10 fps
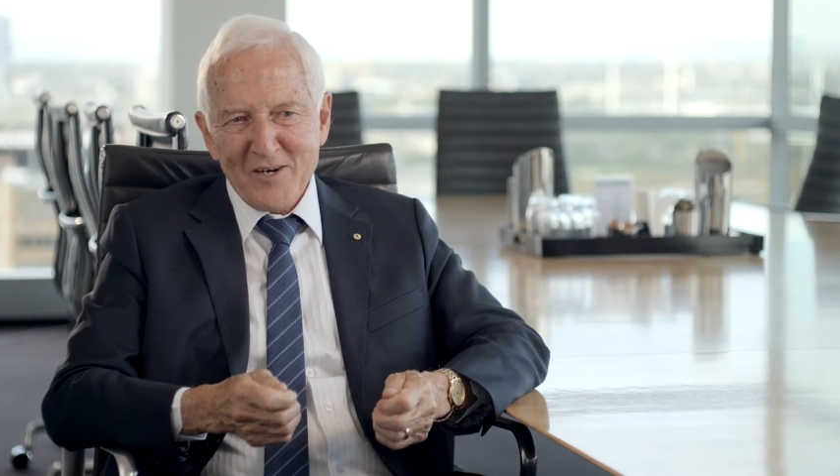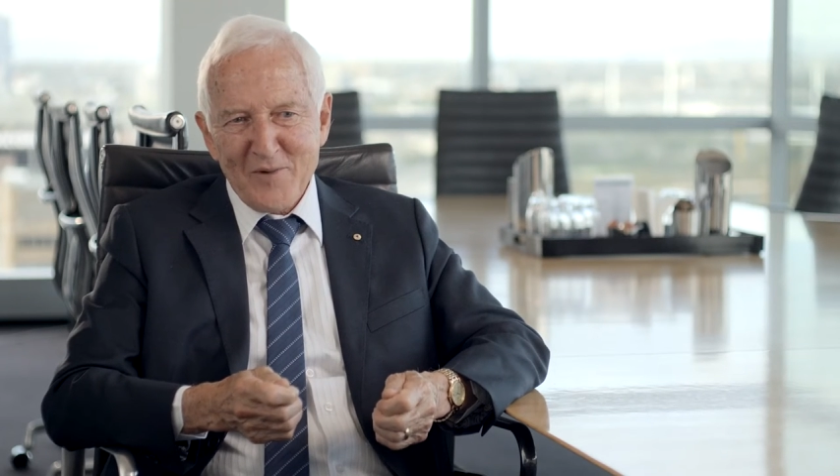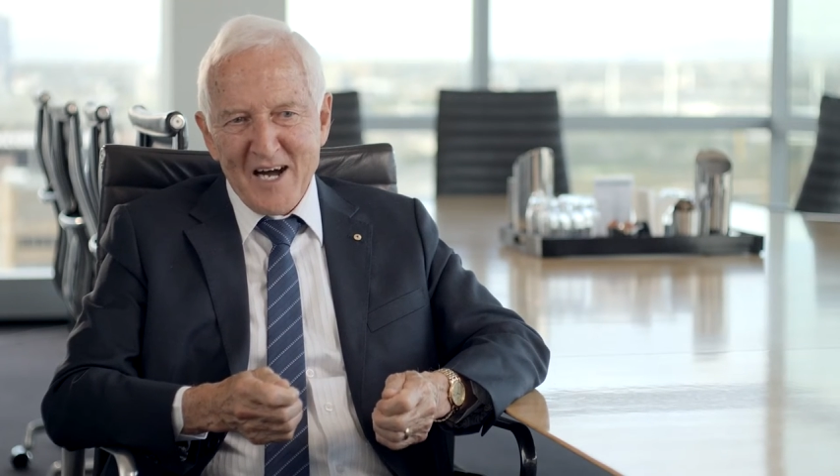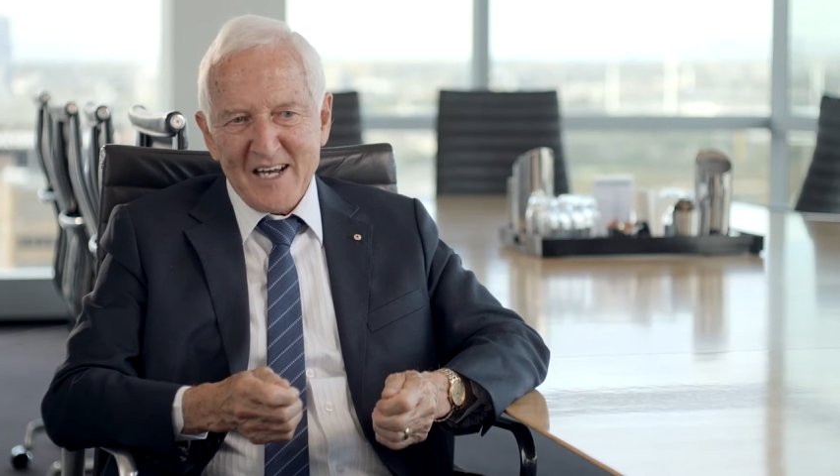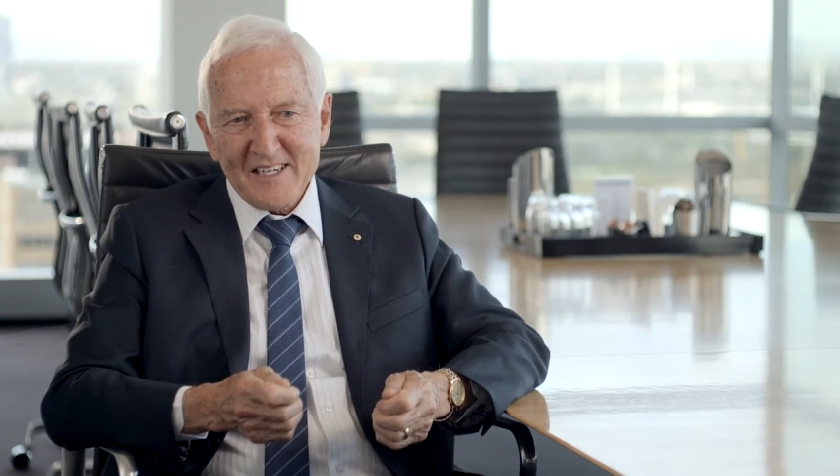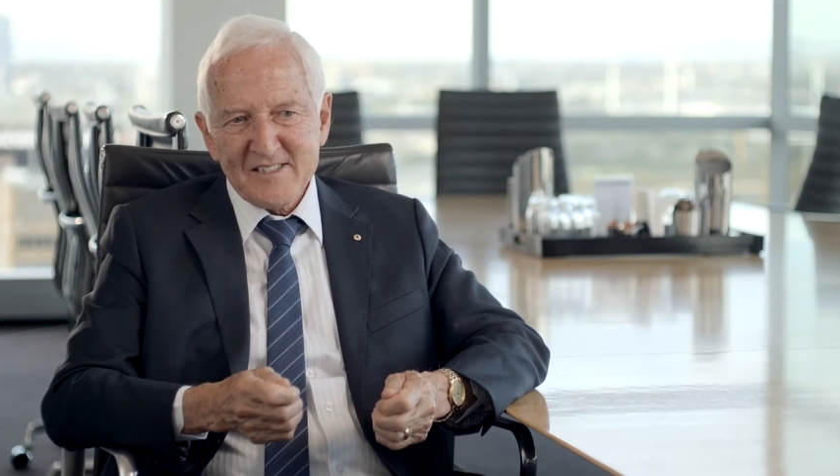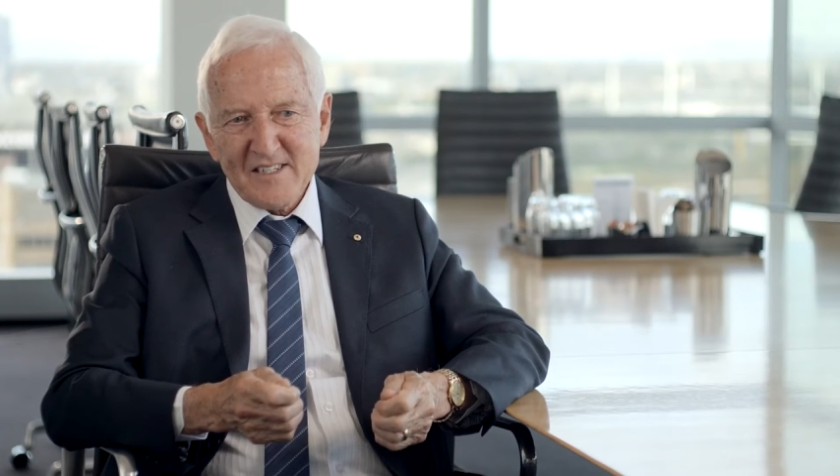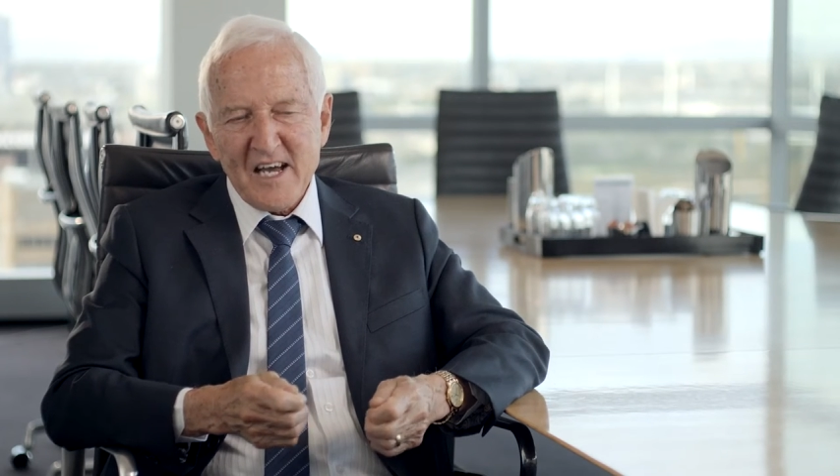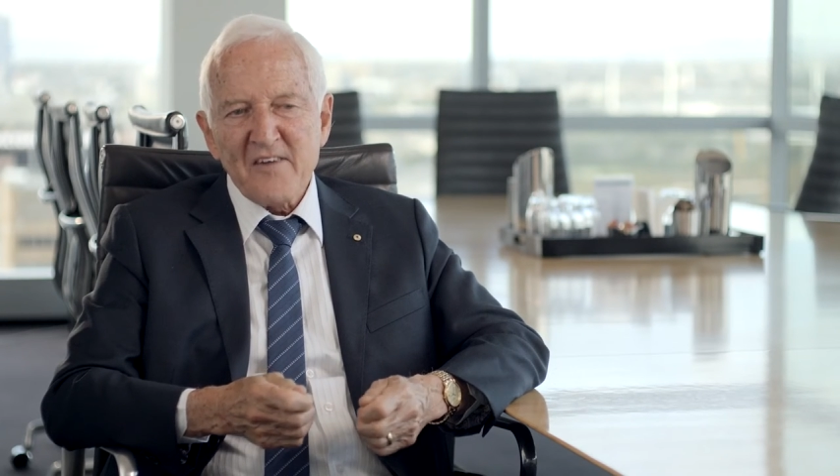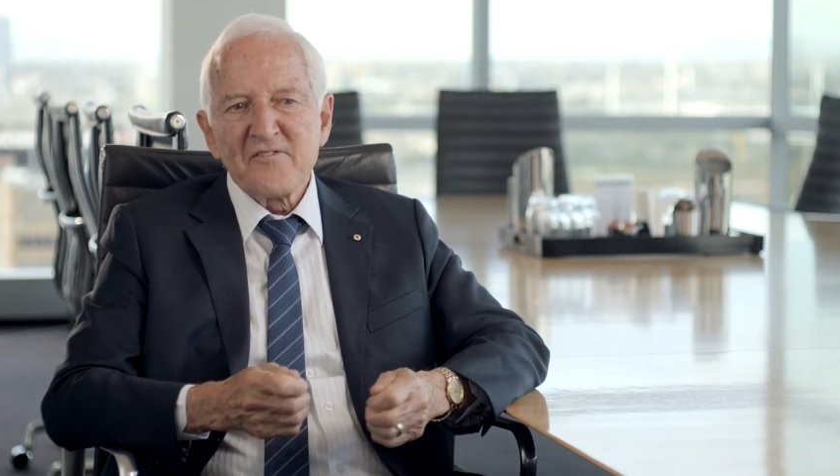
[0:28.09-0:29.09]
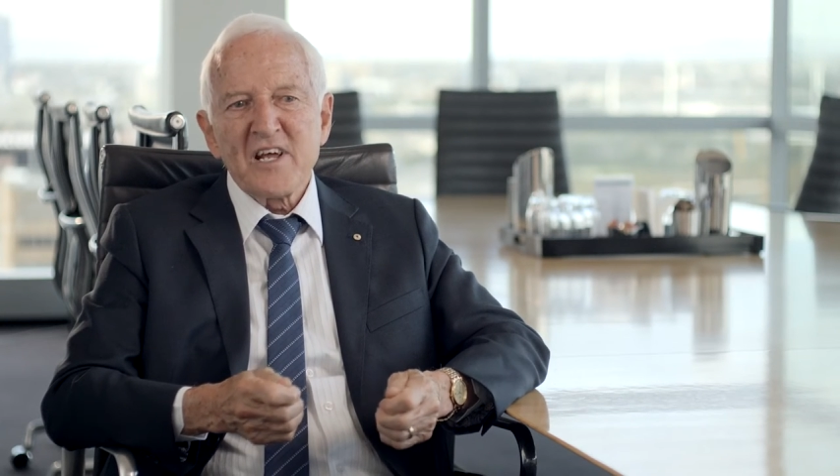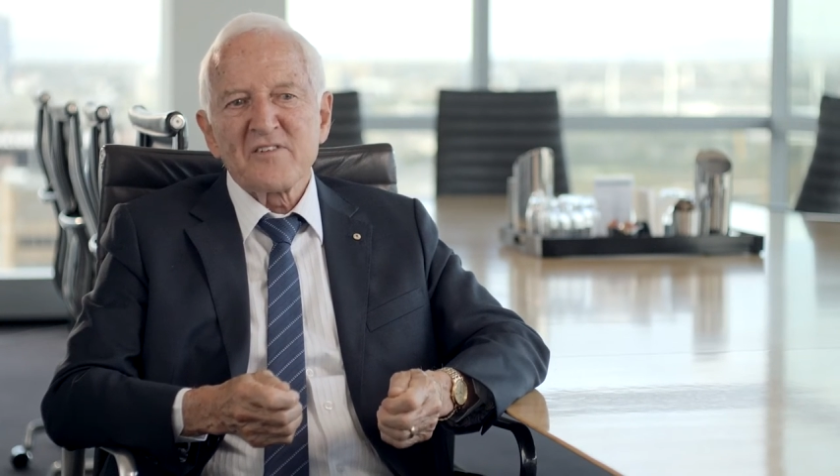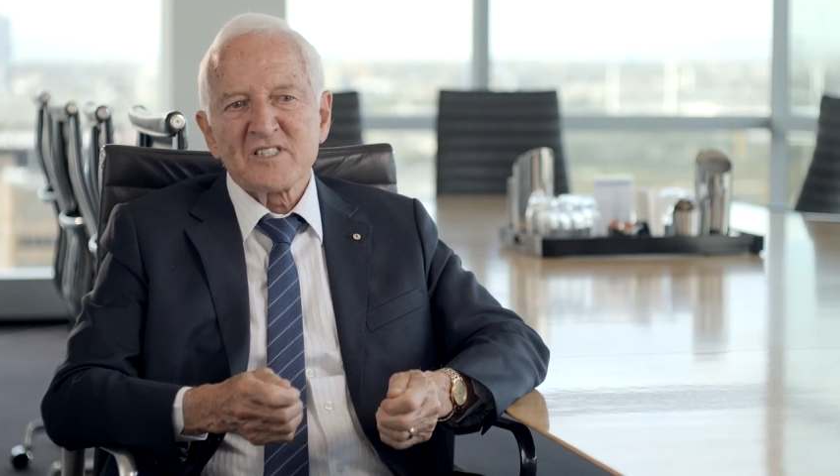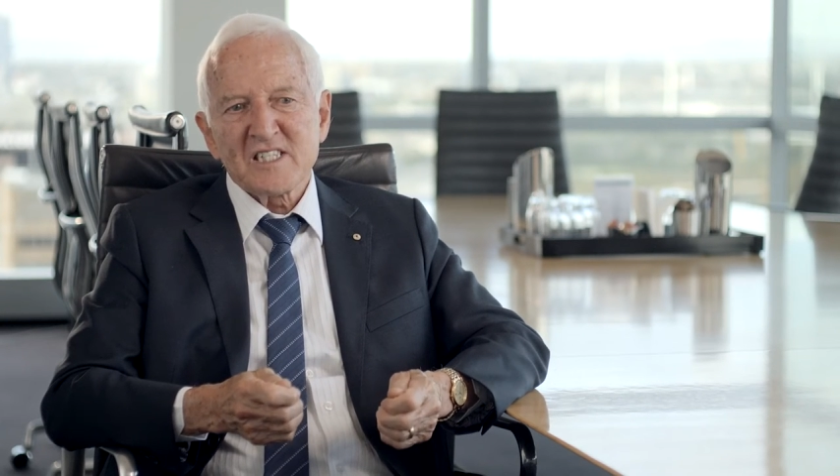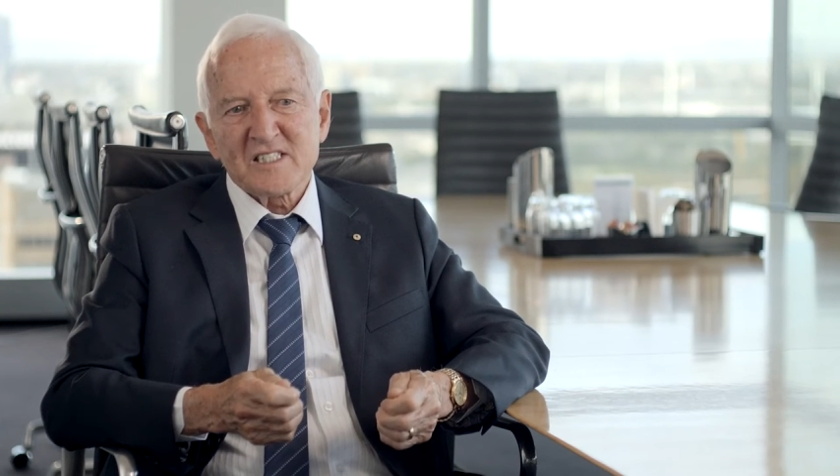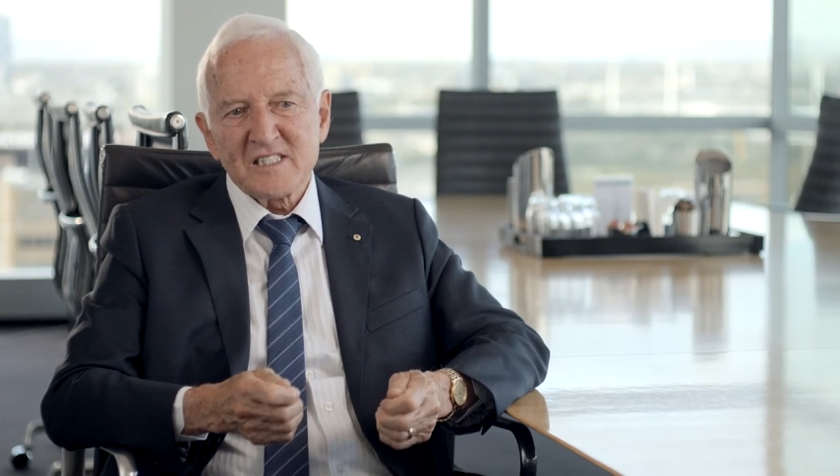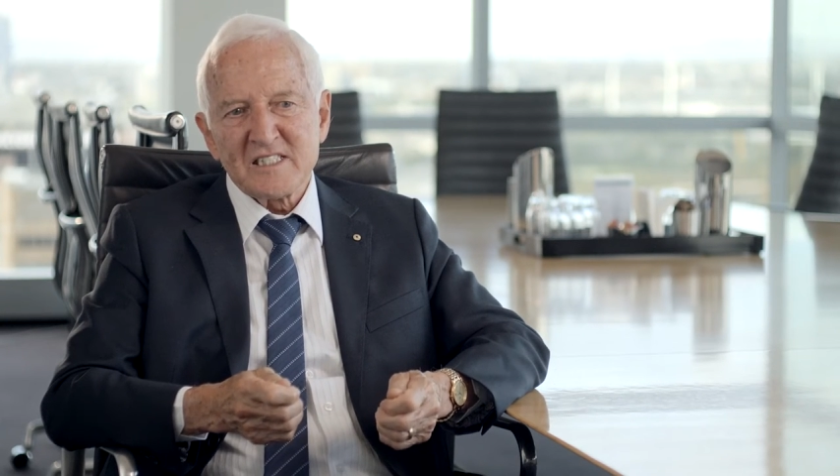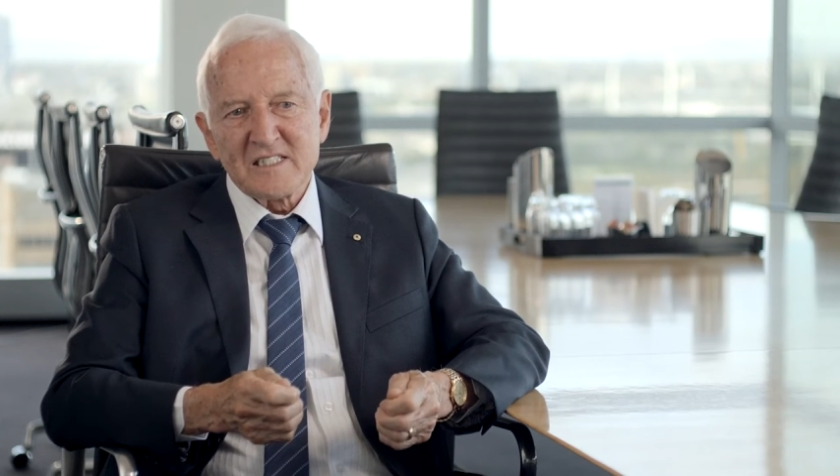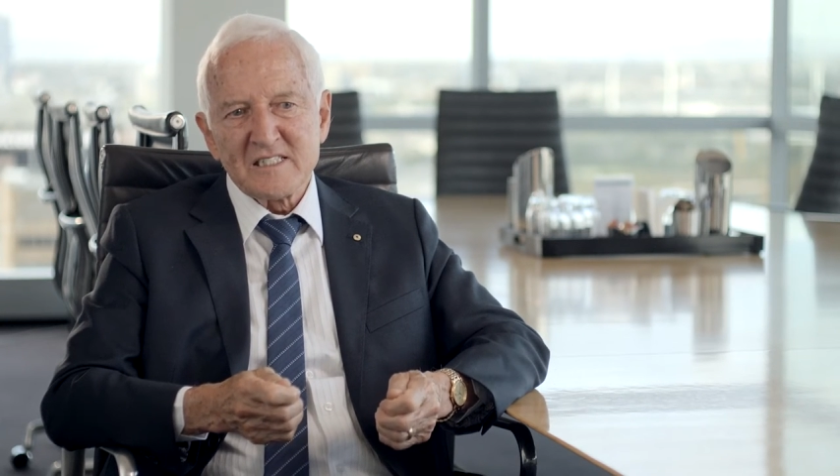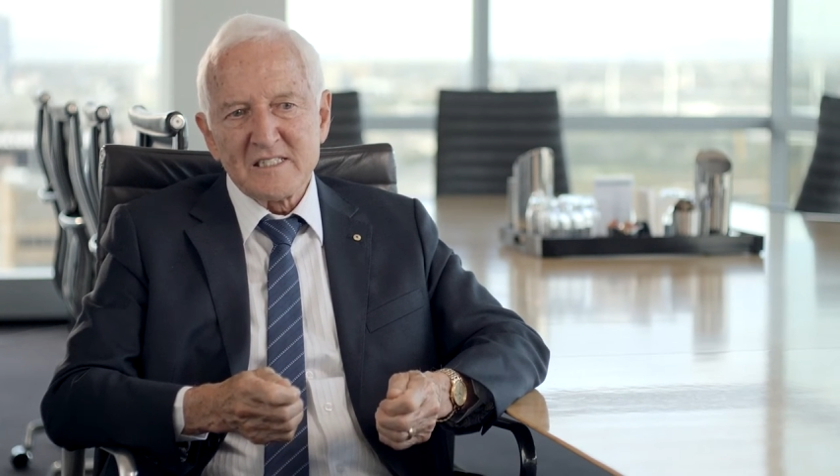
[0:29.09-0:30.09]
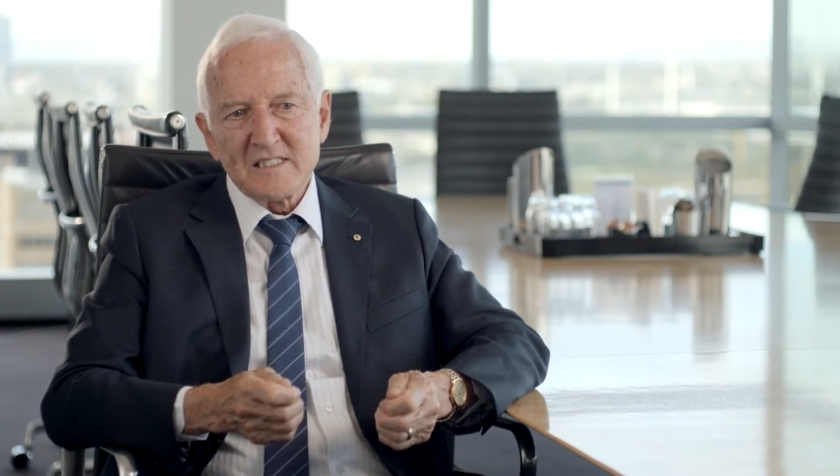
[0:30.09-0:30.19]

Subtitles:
market, have never succeeded.